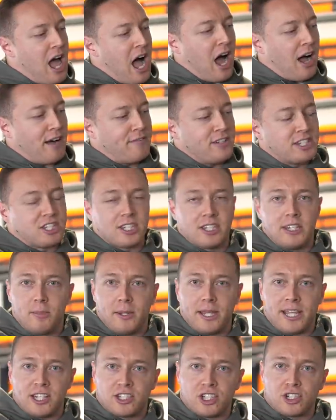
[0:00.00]
Obviously,
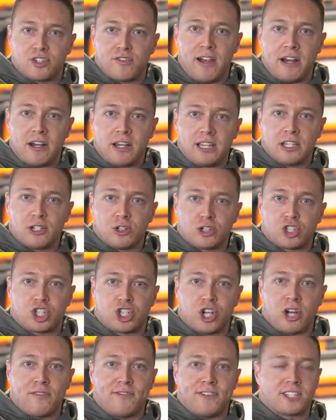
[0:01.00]
because there's very little
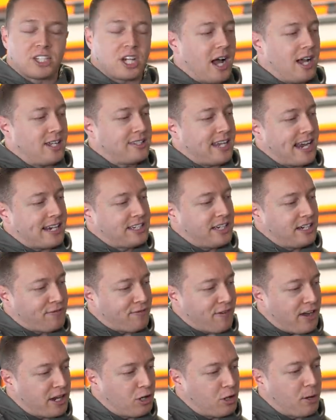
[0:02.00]
surface contact here,
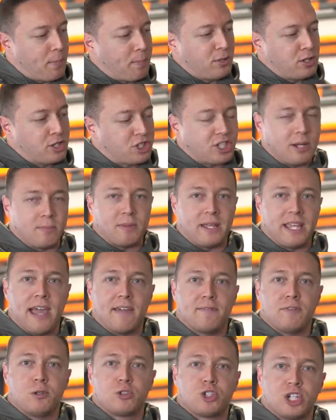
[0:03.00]
if I go to push something
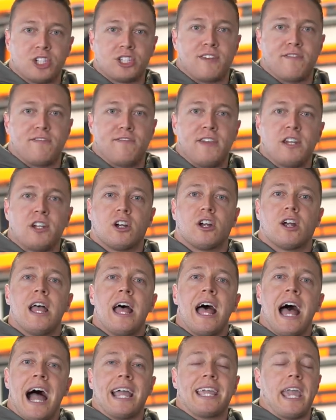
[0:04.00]
heavy with just a finger,
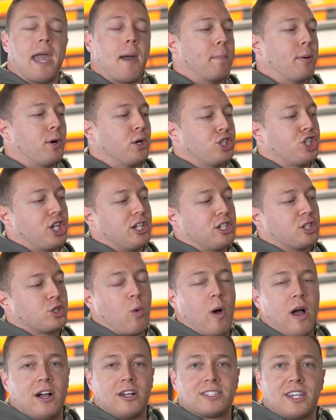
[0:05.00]
I can't push it as
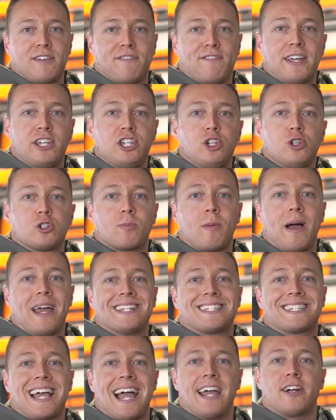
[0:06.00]
well as if I use my
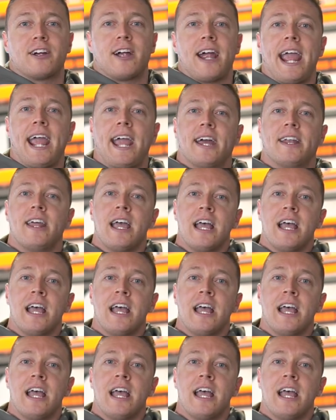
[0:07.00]
entire hand.